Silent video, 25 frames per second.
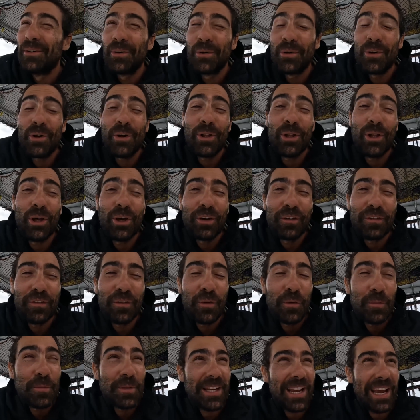When you're on
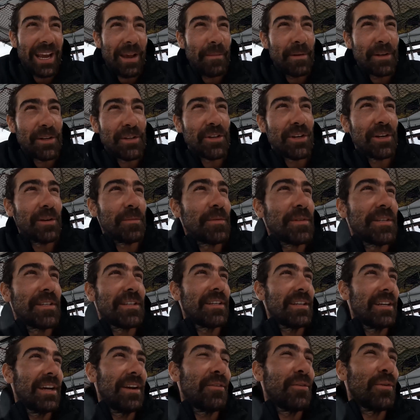long-form camping
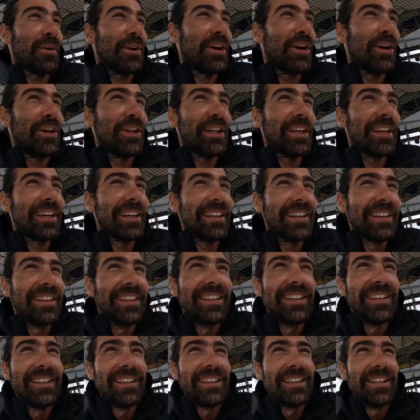trips, everyone only
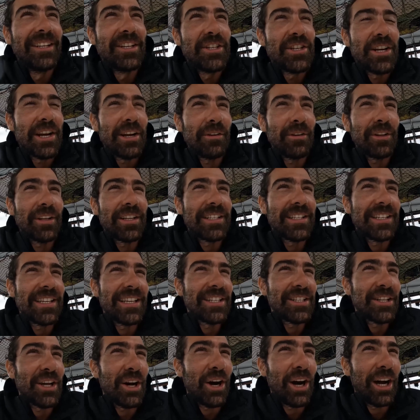generally
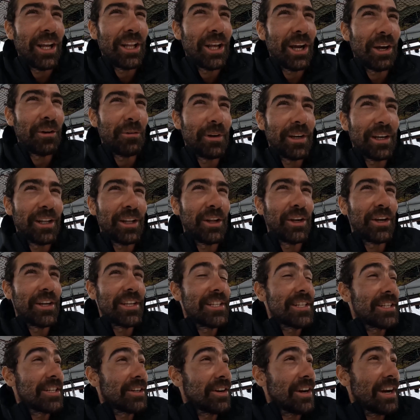sees the highlight reel on
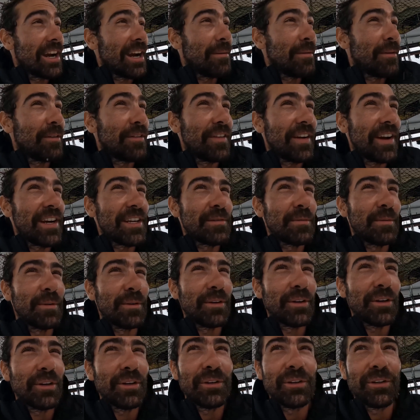Instagram or
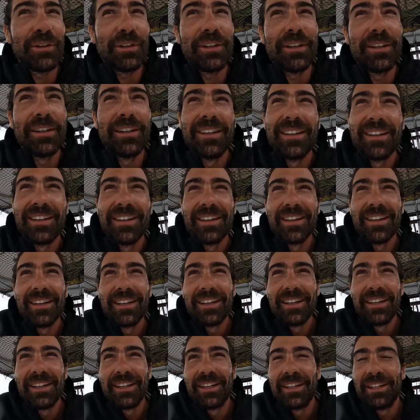Facebook, or
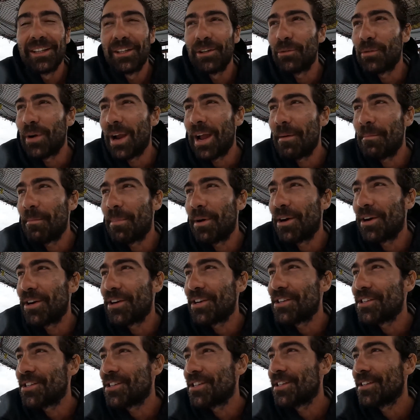the
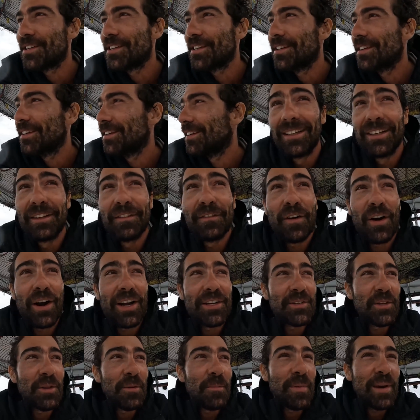rainbows,
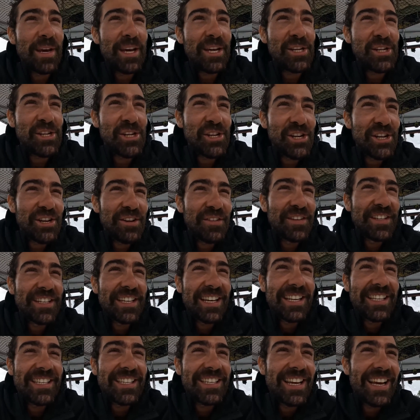fires on the beach,
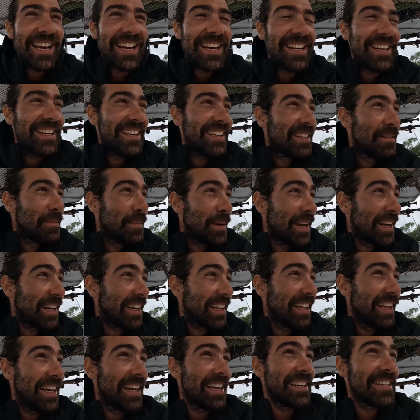sunset, pina
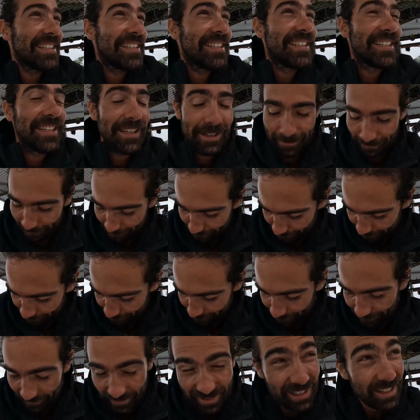coladas.
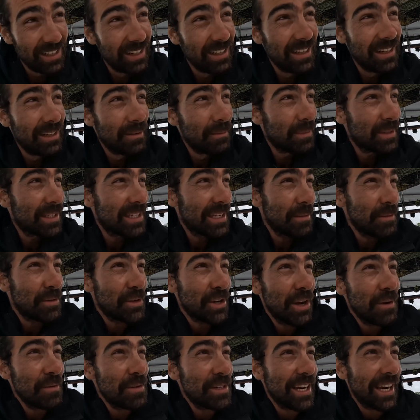
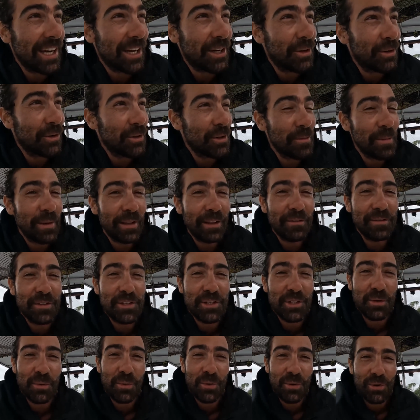Sometimes you get caught in the middle of
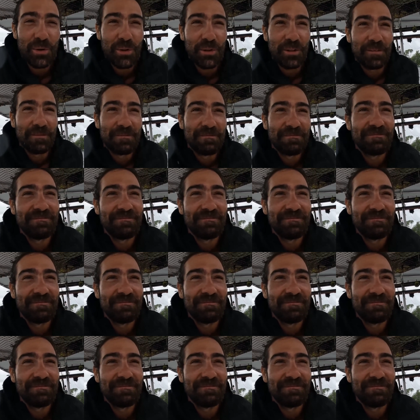a squall